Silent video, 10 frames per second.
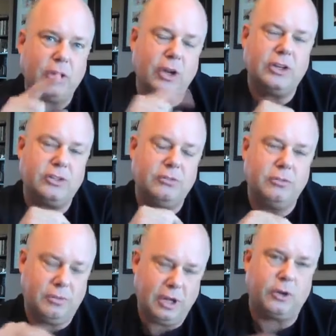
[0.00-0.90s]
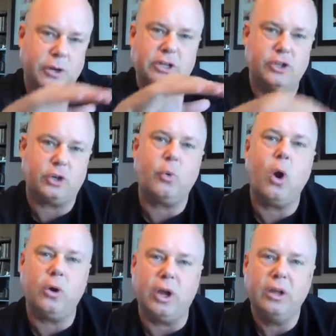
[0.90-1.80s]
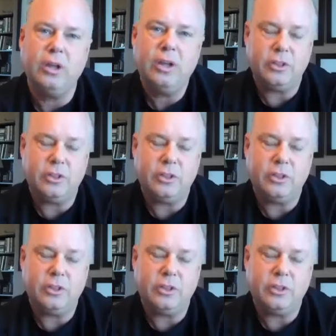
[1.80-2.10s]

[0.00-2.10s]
they're going to increase your quota.